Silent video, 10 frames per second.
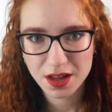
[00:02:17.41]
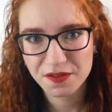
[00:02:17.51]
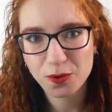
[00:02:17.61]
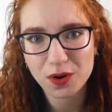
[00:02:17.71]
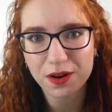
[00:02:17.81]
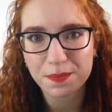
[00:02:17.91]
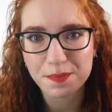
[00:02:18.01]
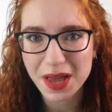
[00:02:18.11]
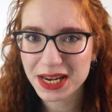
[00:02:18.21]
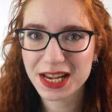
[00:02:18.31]
For
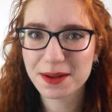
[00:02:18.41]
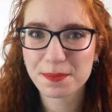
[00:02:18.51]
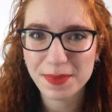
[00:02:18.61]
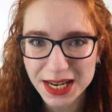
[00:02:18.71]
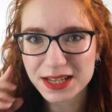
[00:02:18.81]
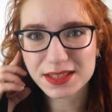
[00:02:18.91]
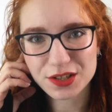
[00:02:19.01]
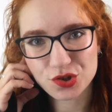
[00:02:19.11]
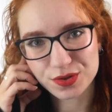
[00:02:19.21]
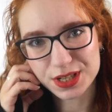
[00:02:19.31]
many, many
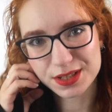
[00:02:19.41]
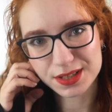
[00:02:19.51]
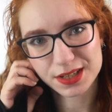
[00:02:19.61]
centuries,